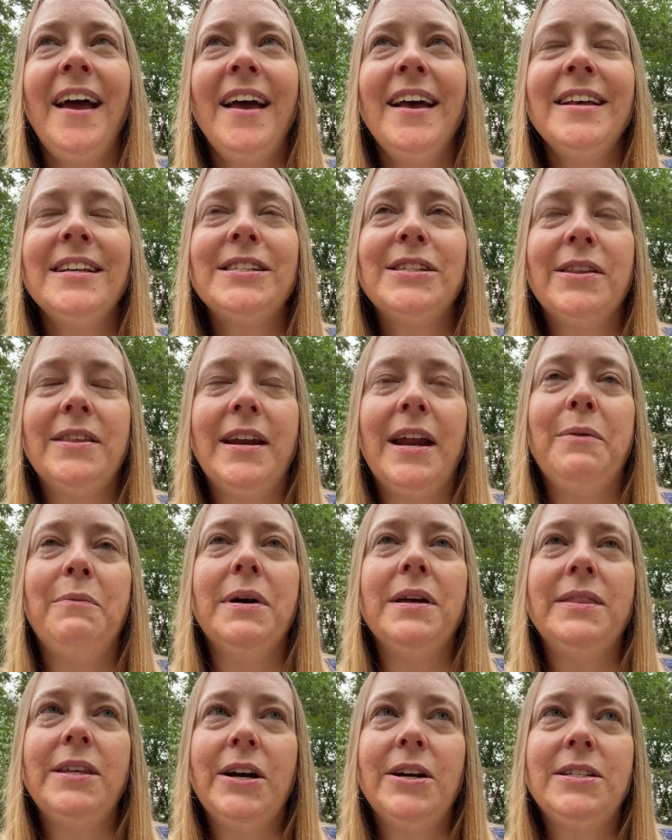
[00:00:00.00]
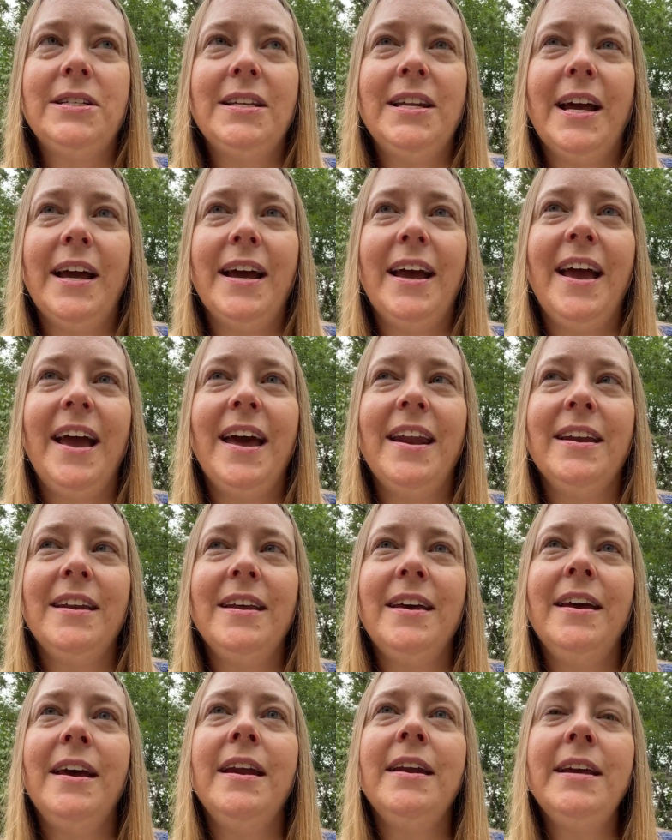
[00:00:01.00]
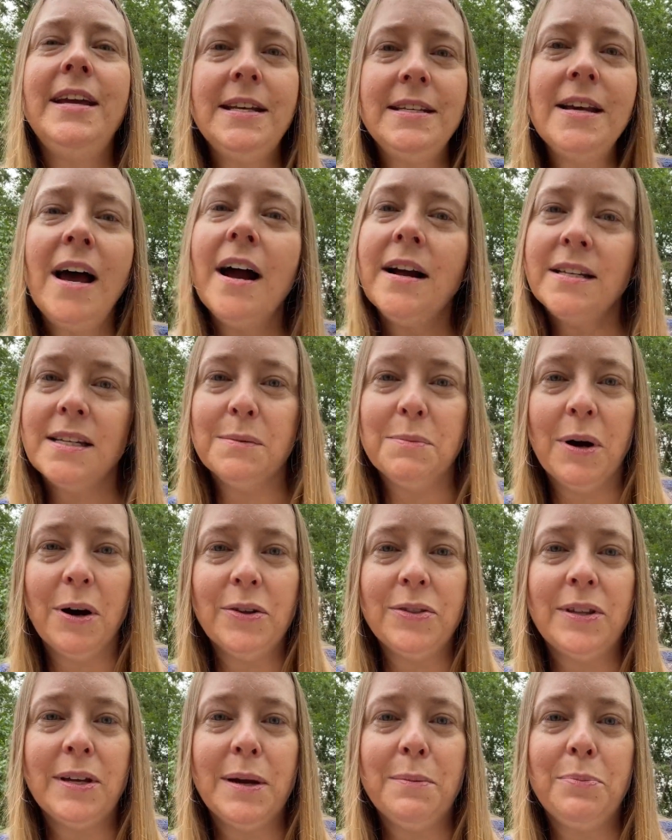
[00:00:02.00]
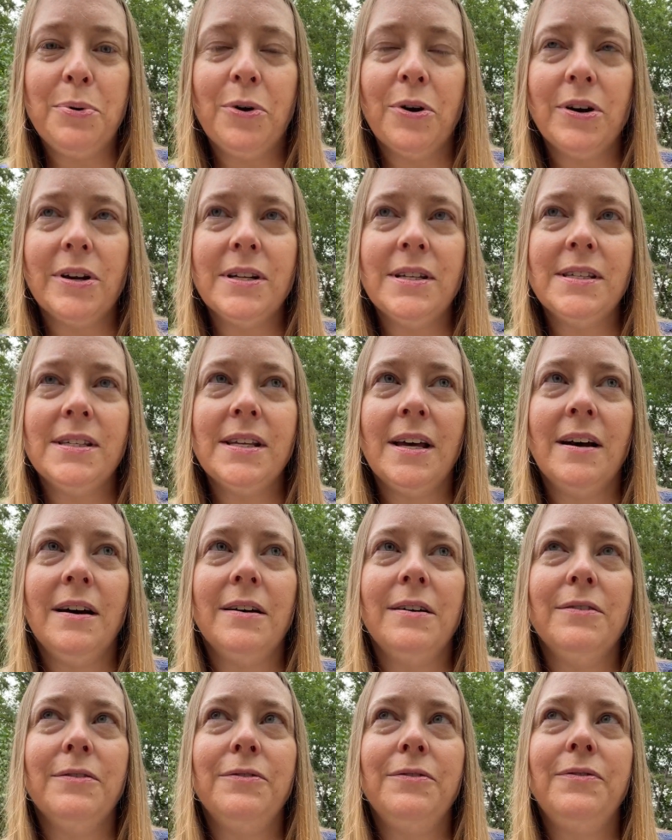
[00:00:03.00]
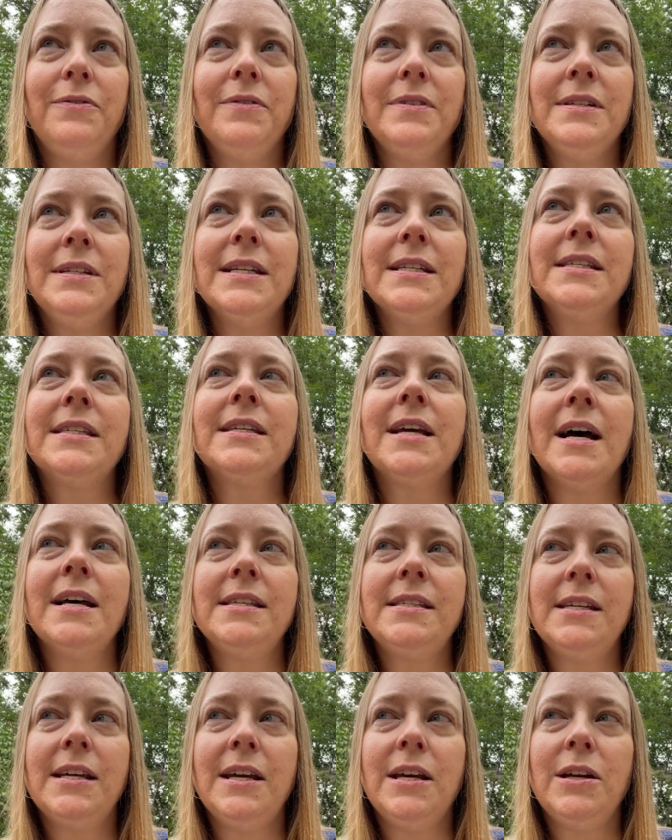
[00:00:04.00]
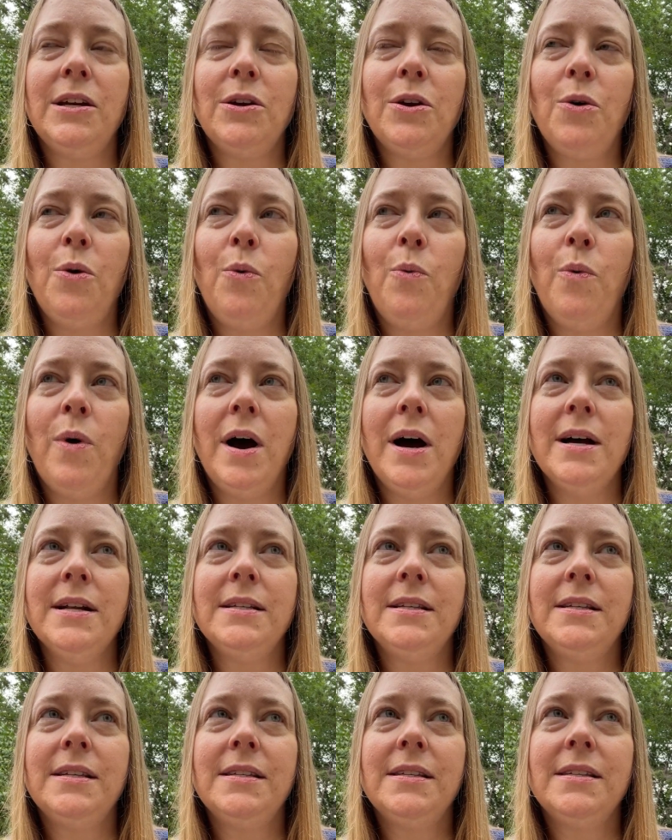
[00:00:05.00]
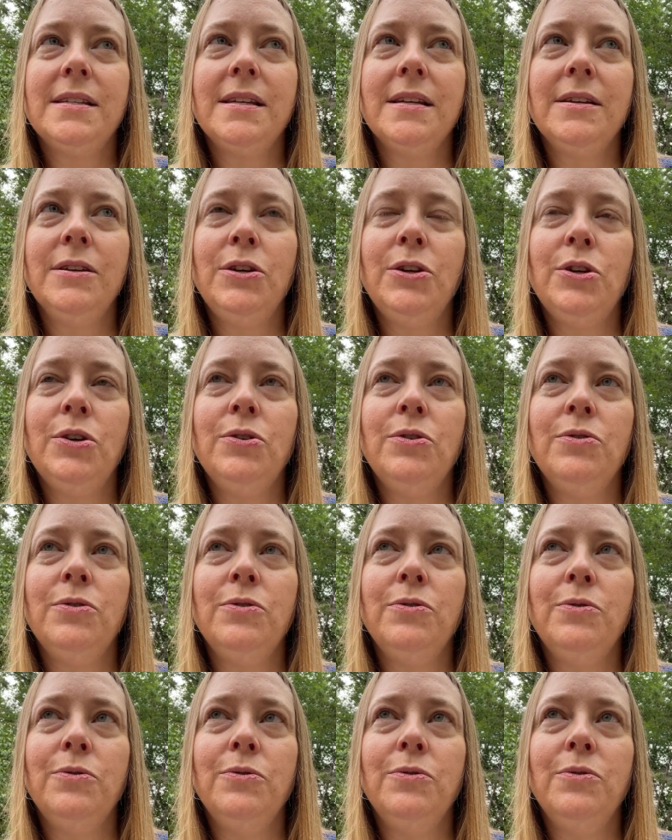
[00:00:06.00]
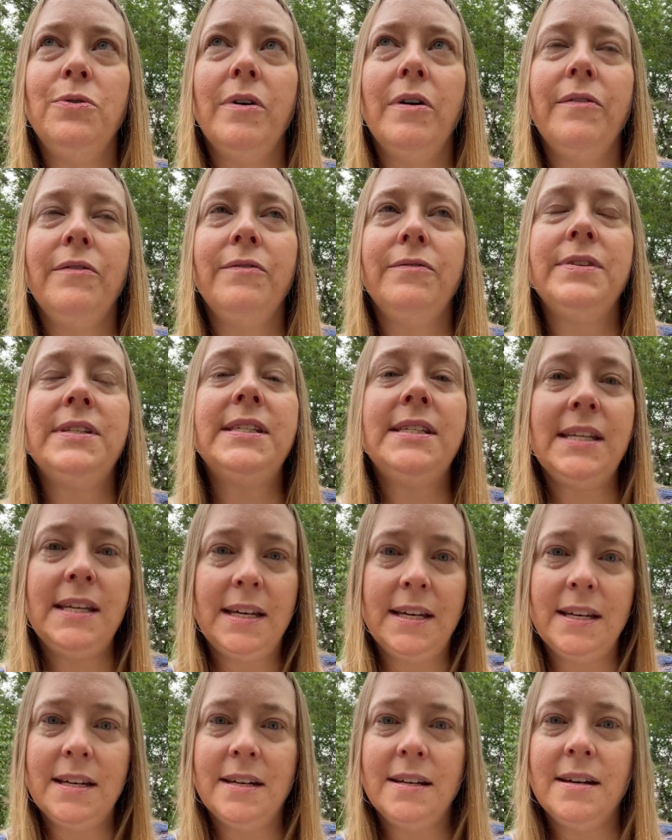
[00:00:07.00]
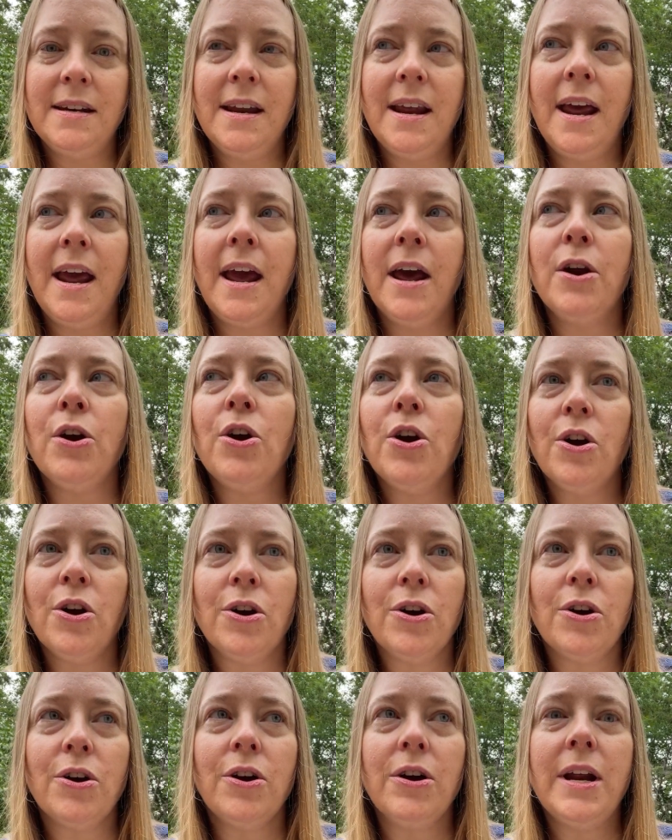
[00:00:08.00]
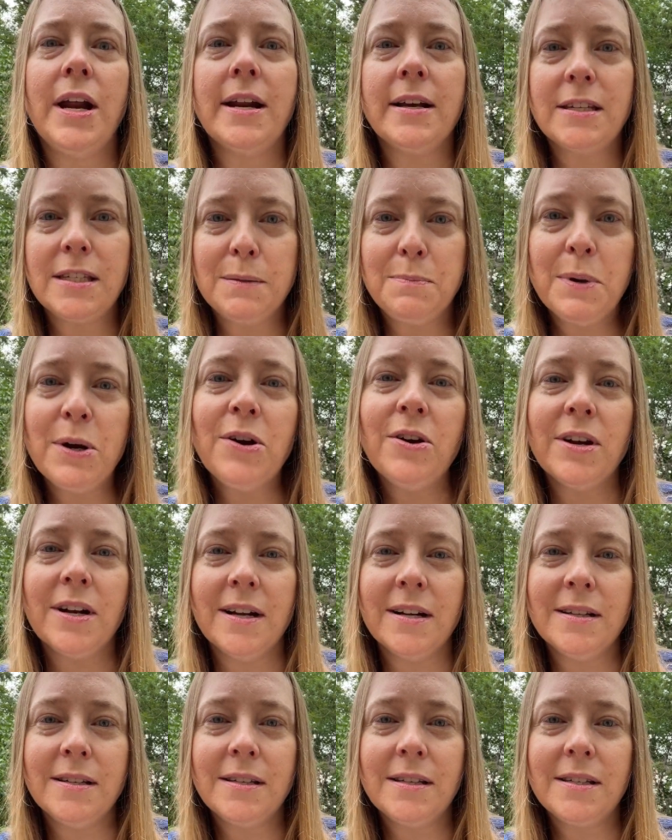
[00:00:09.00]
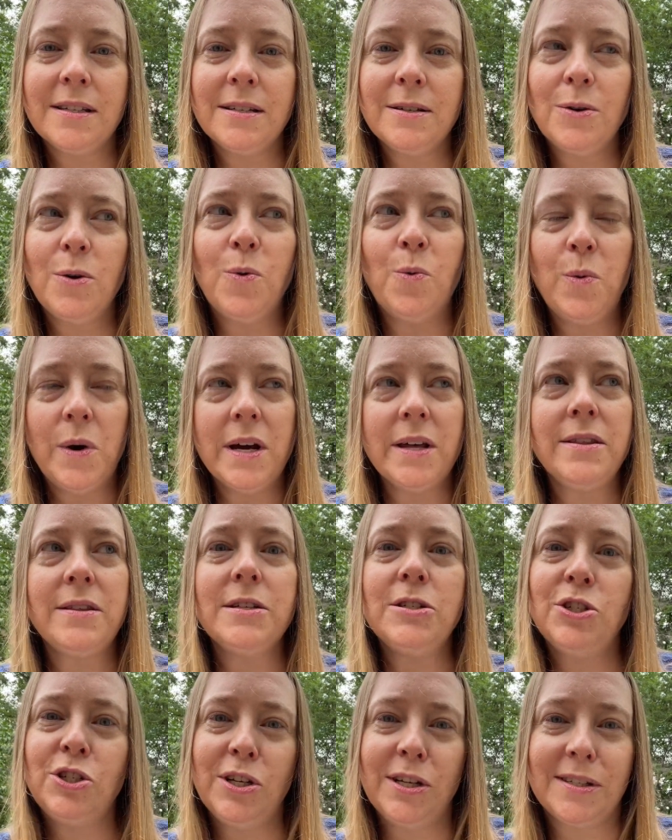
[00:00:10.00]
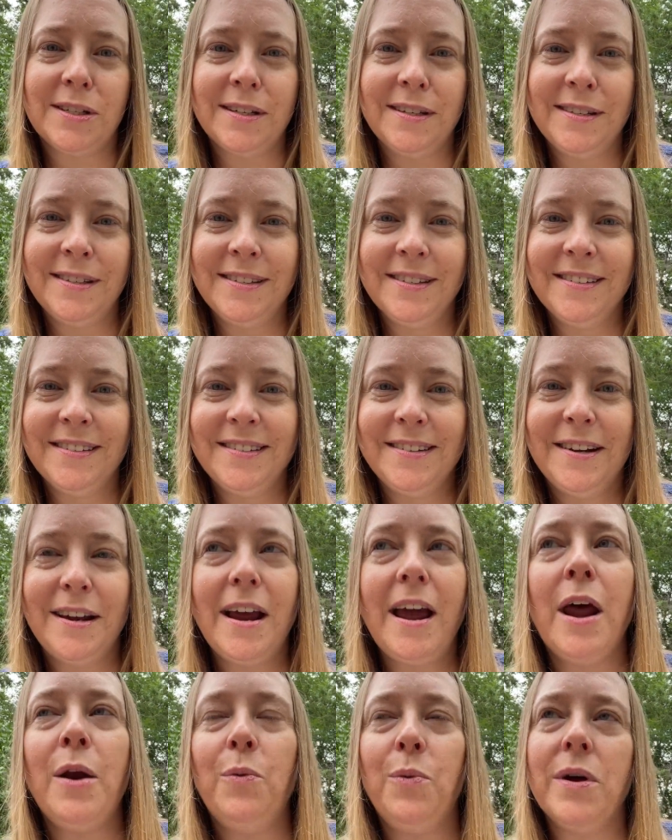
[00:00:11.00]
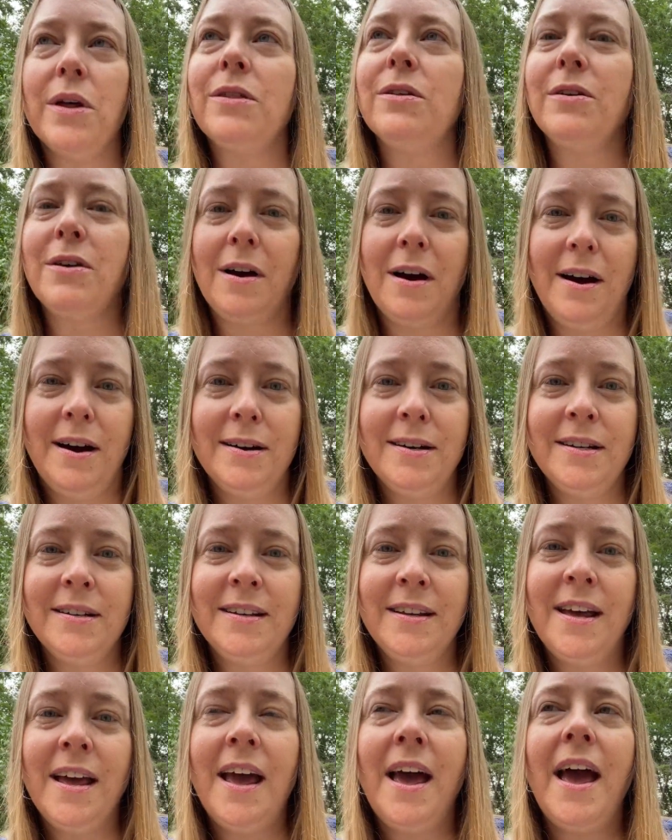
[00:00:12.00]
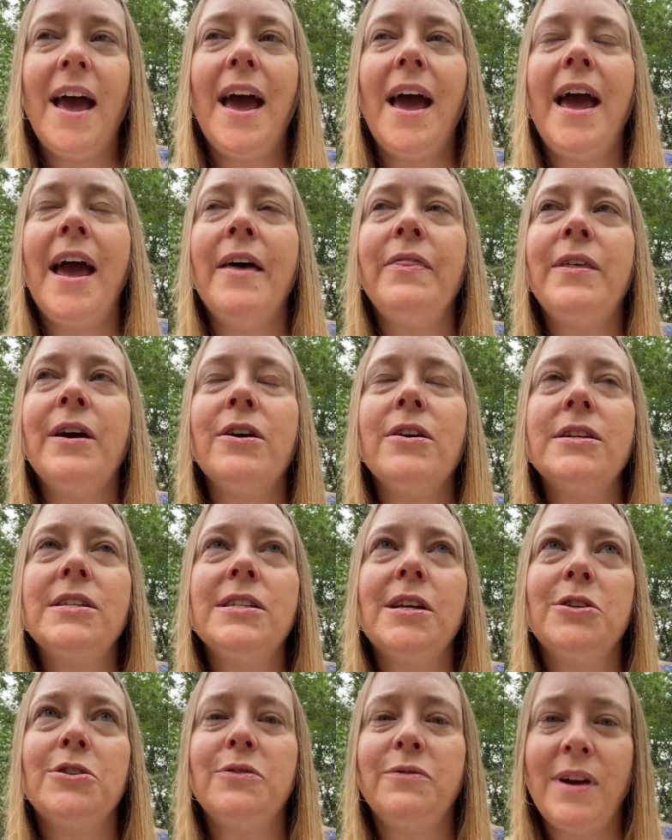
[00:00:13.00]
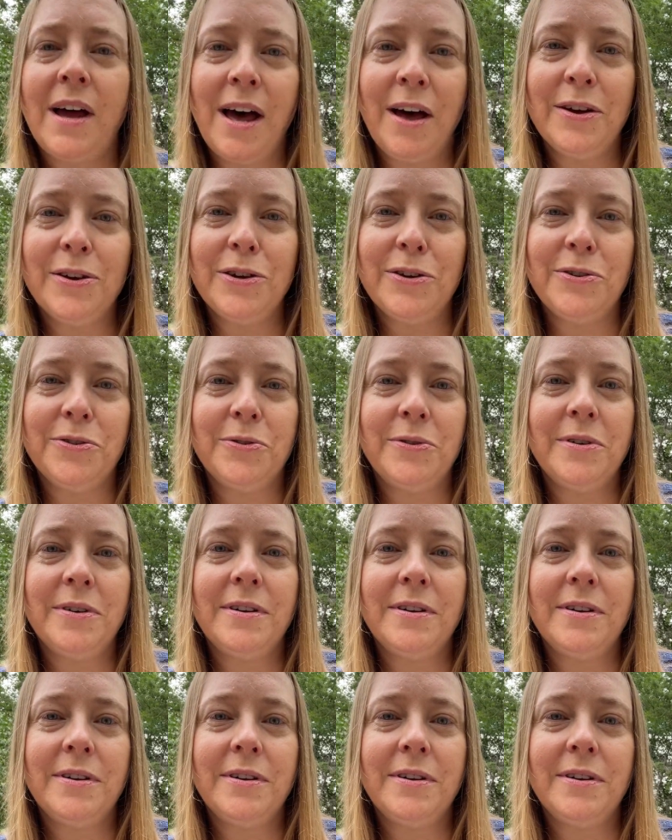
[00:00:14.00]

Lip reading: So then I went there today, and he talked about the importance of discussing what you've seen and heard and experienced with Jesus and with God. And there is such value